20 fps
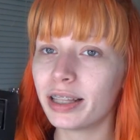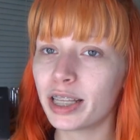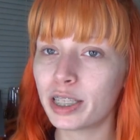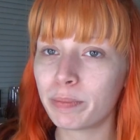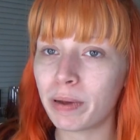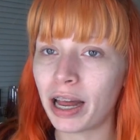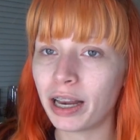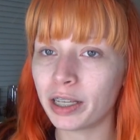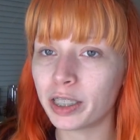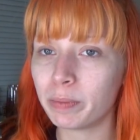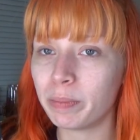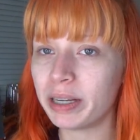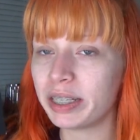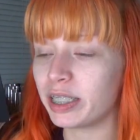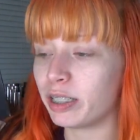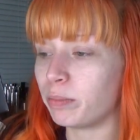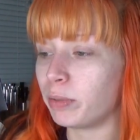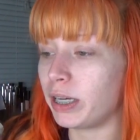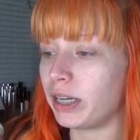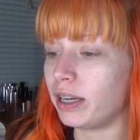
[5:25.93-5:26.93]
this palette
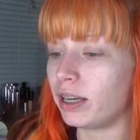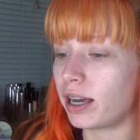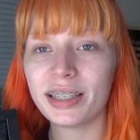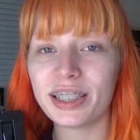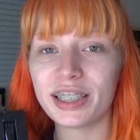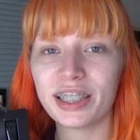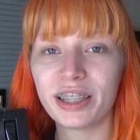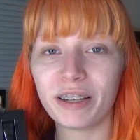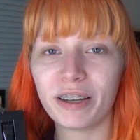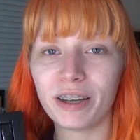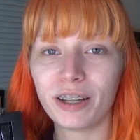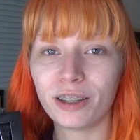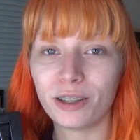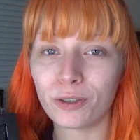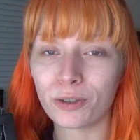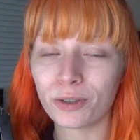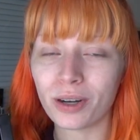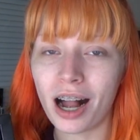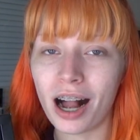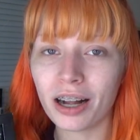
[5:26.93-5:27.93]
speaks to me. This is the
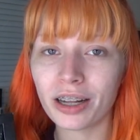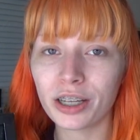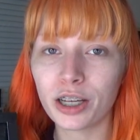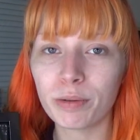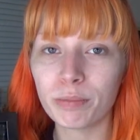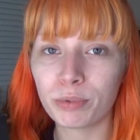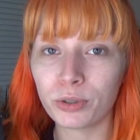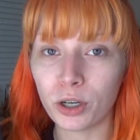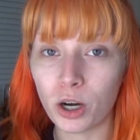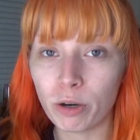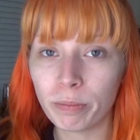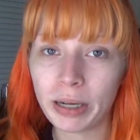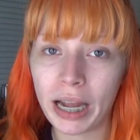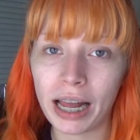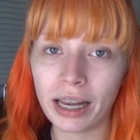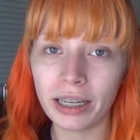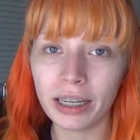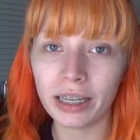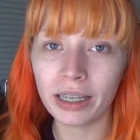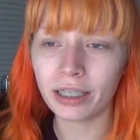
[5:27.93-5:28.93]
Lorac Pro
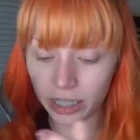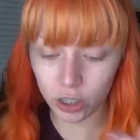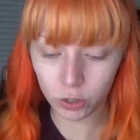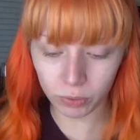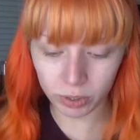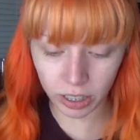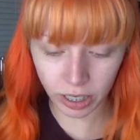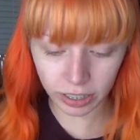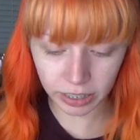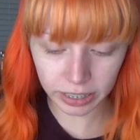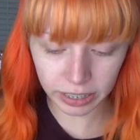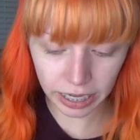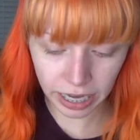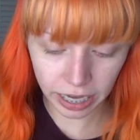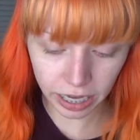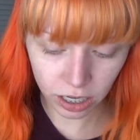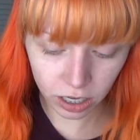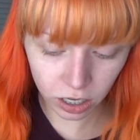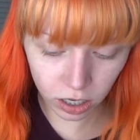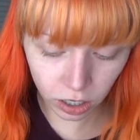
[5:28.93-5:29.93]
palette. This was on
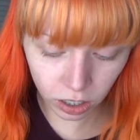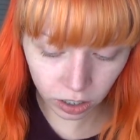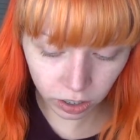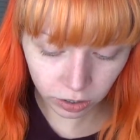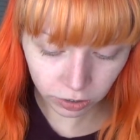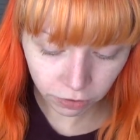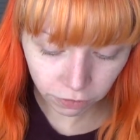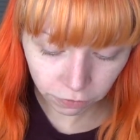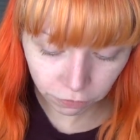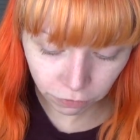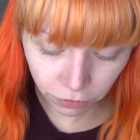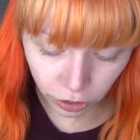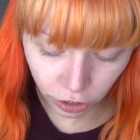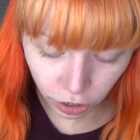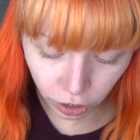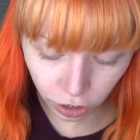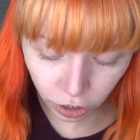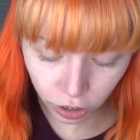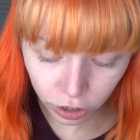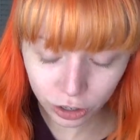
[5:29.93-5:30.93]
sale
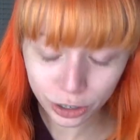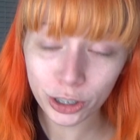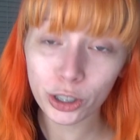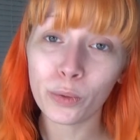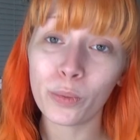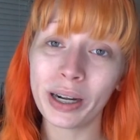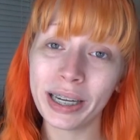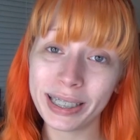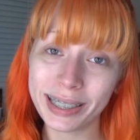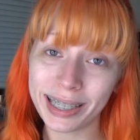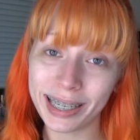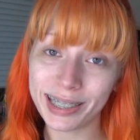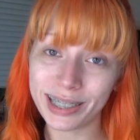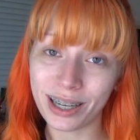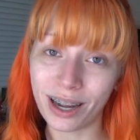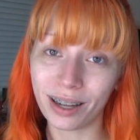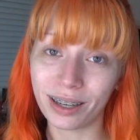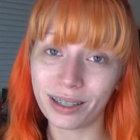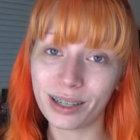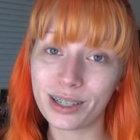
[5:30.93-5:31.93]
for
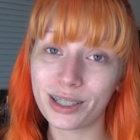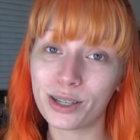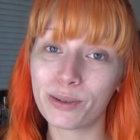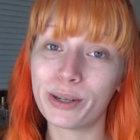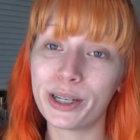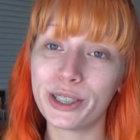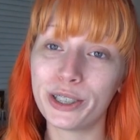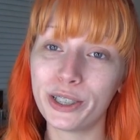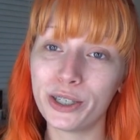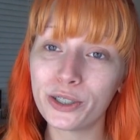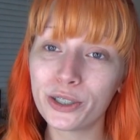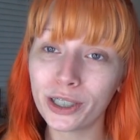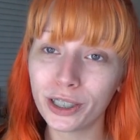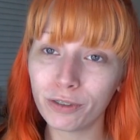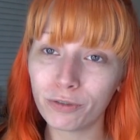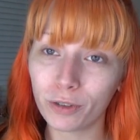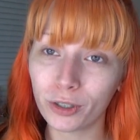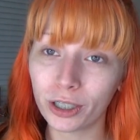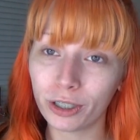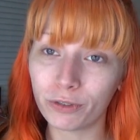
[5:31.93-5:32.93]
$26 when it's
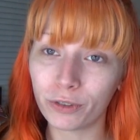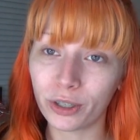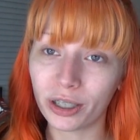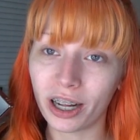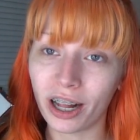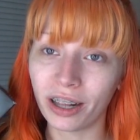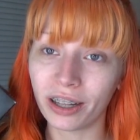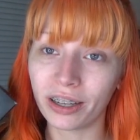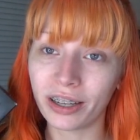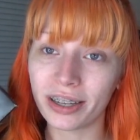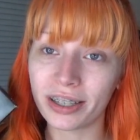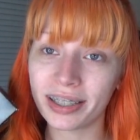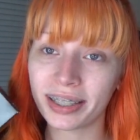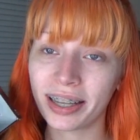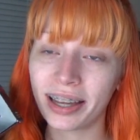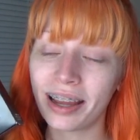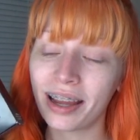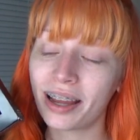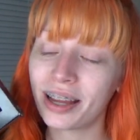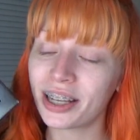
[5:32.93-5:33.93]
usually
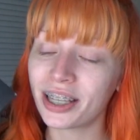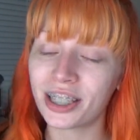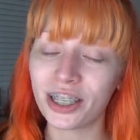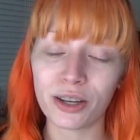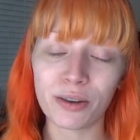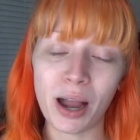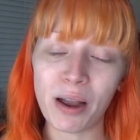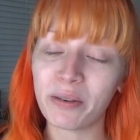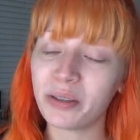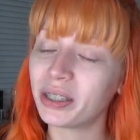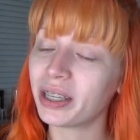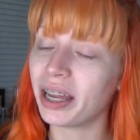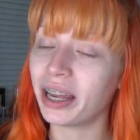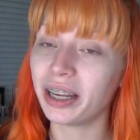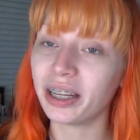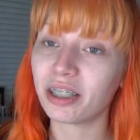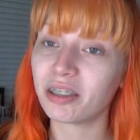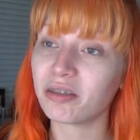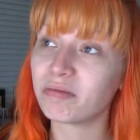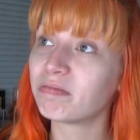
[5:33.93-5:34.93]
$44, so I was
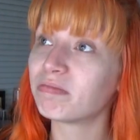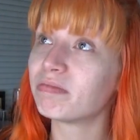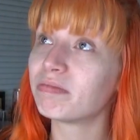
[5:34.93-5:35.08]
like,